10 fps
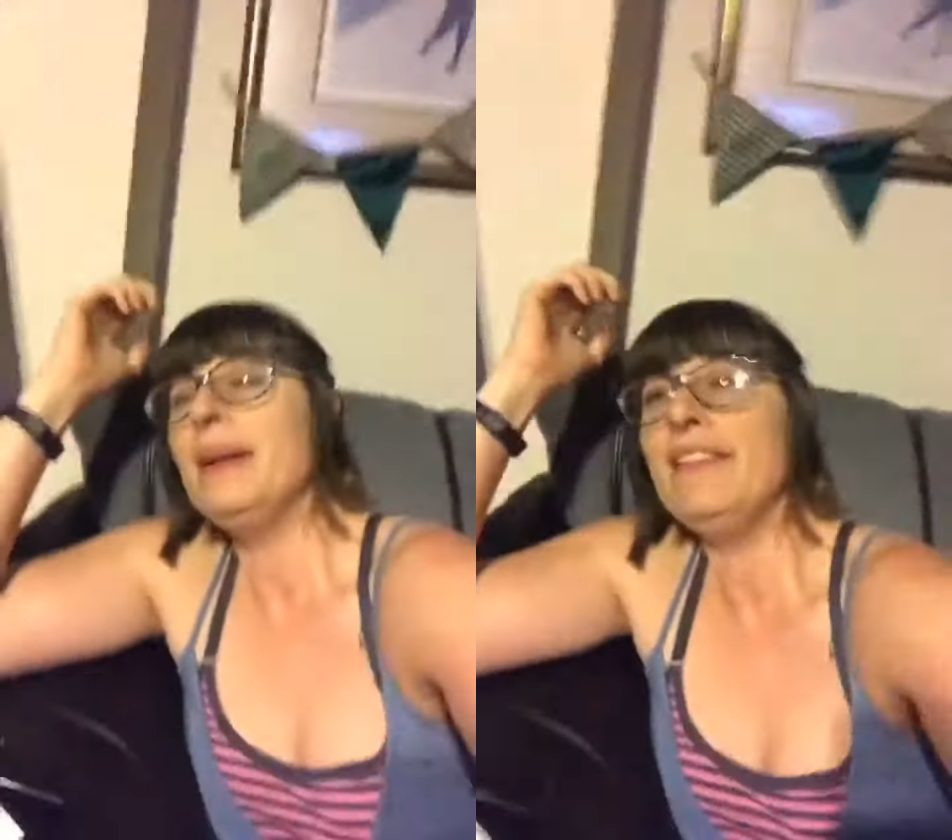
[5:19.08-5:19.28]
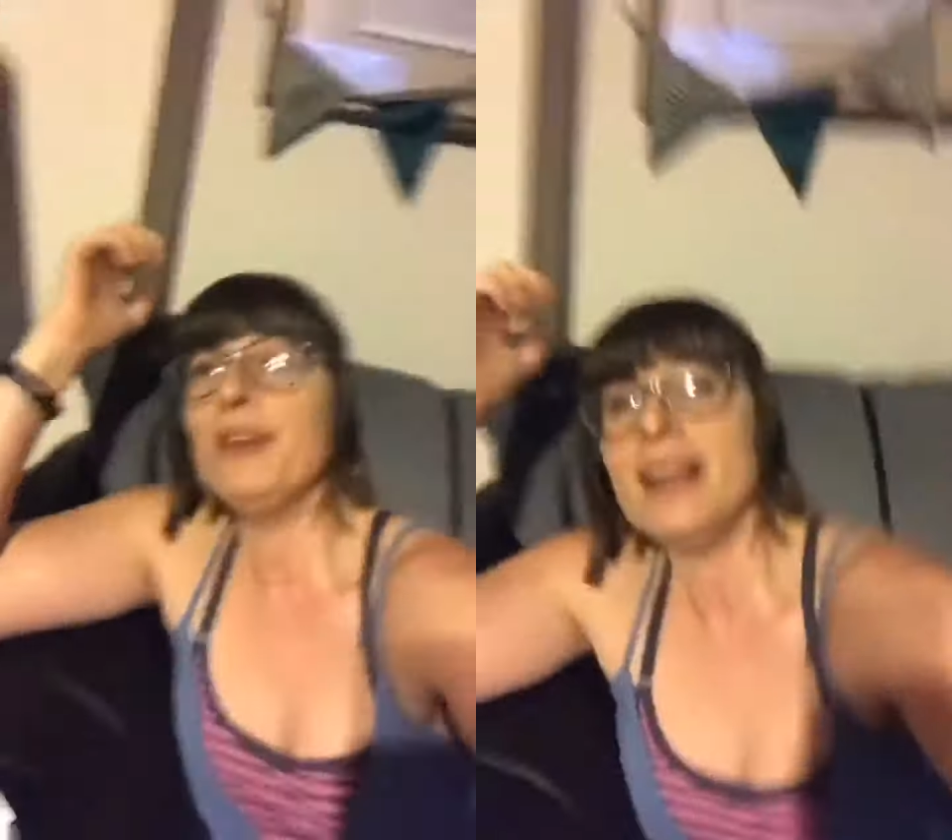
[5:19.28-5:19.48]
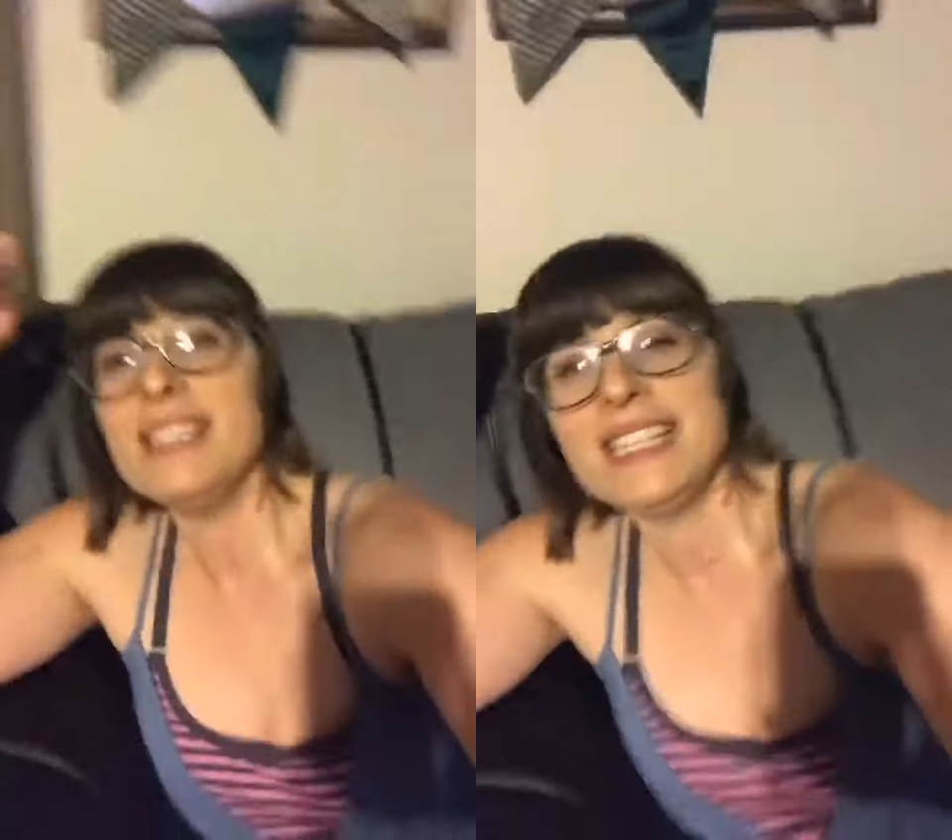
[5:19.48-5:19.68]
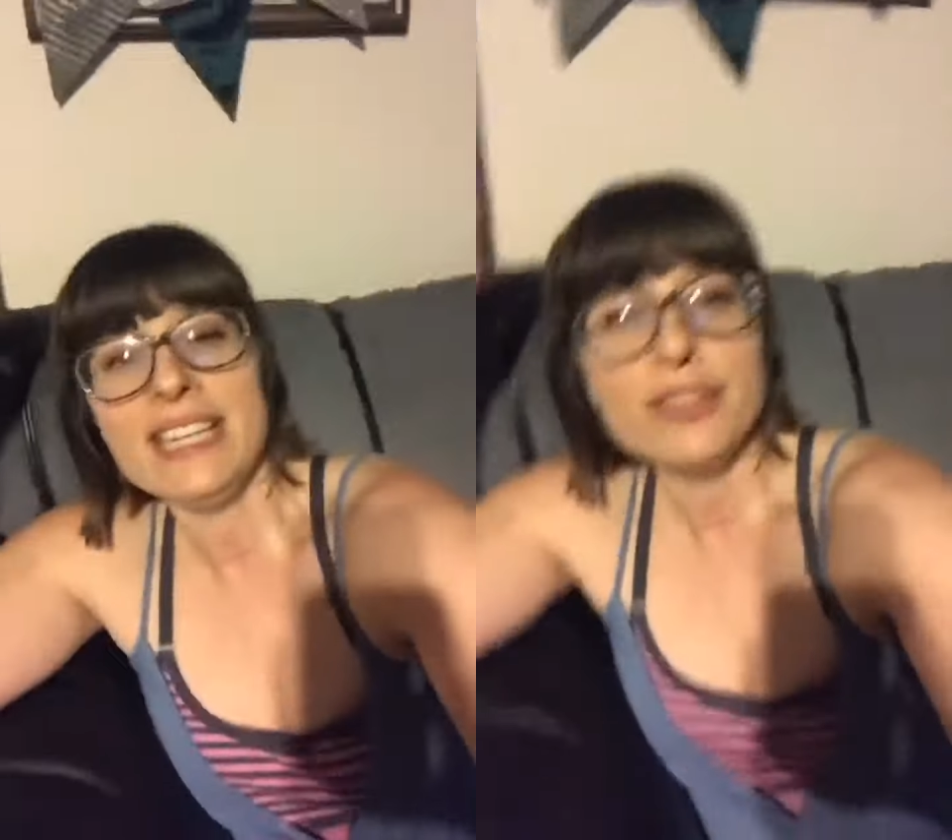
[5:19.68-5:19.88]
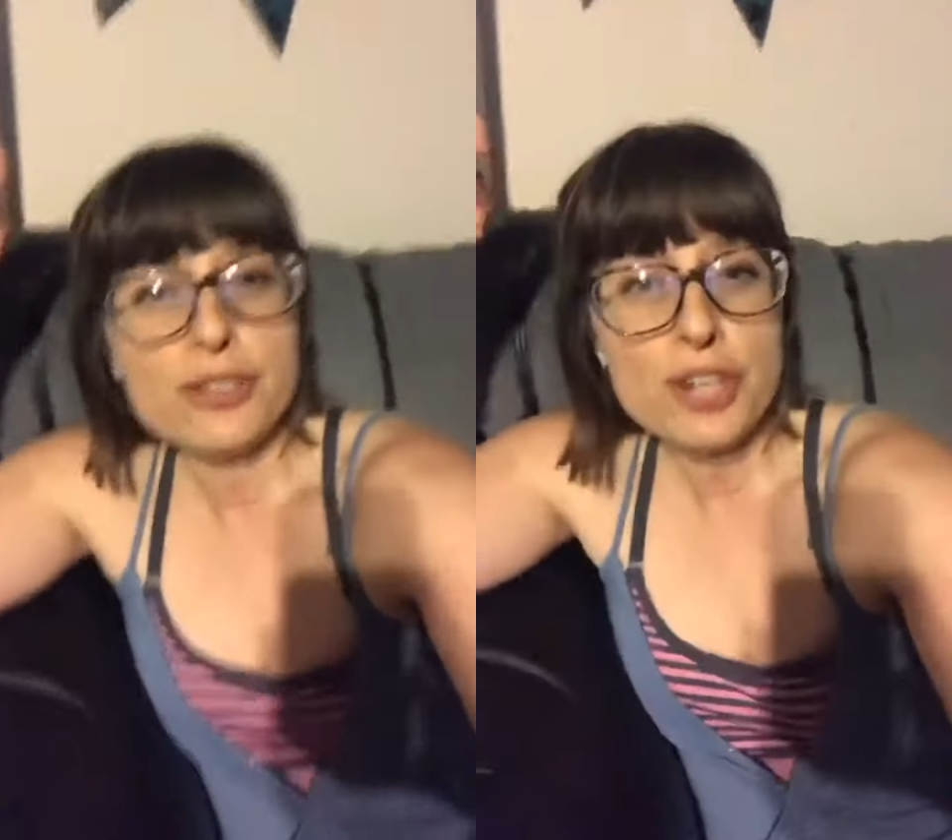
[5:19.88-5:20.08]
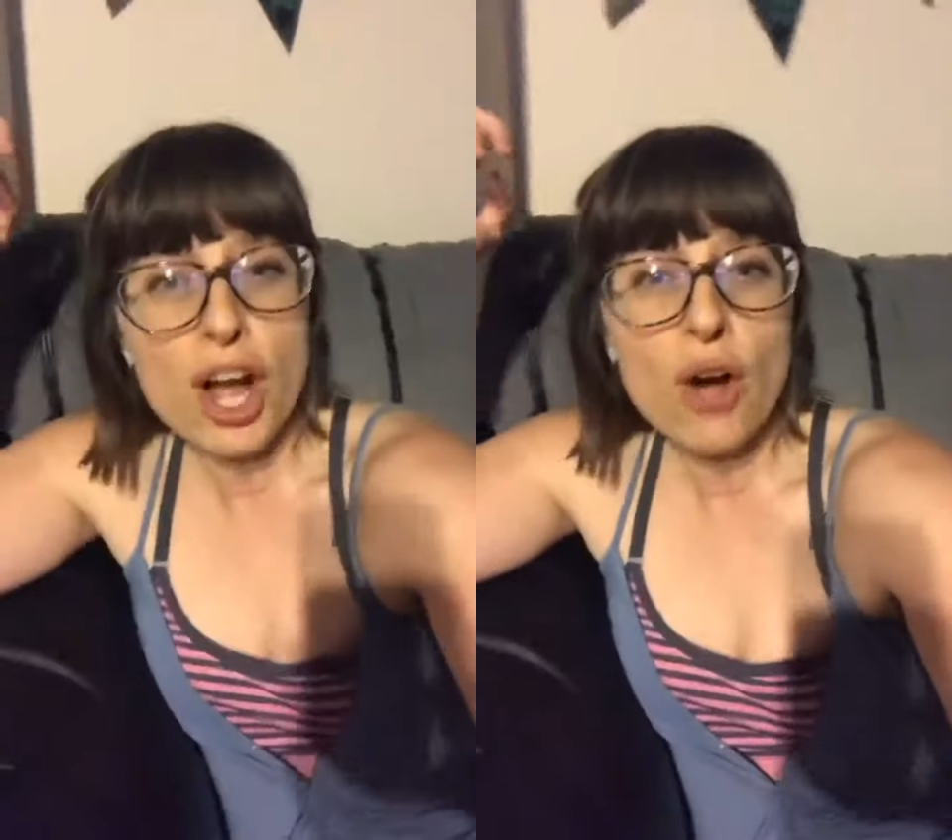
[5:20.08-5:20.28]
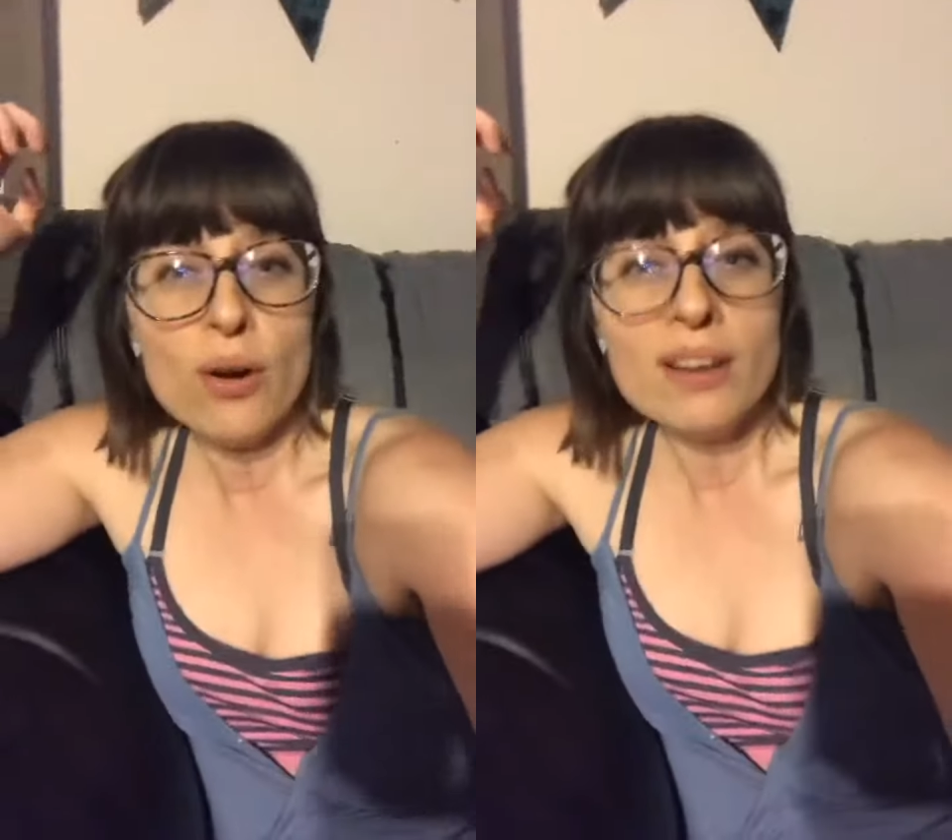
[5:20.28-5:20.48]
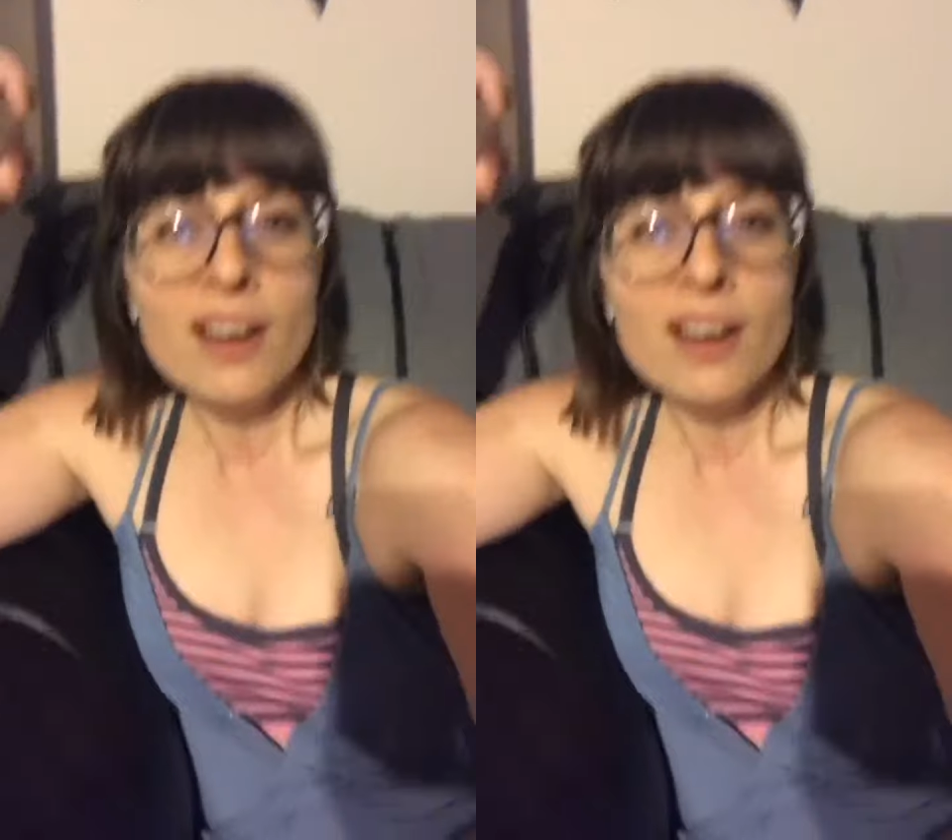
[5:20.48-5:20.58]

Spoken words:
But have you guys seen this show?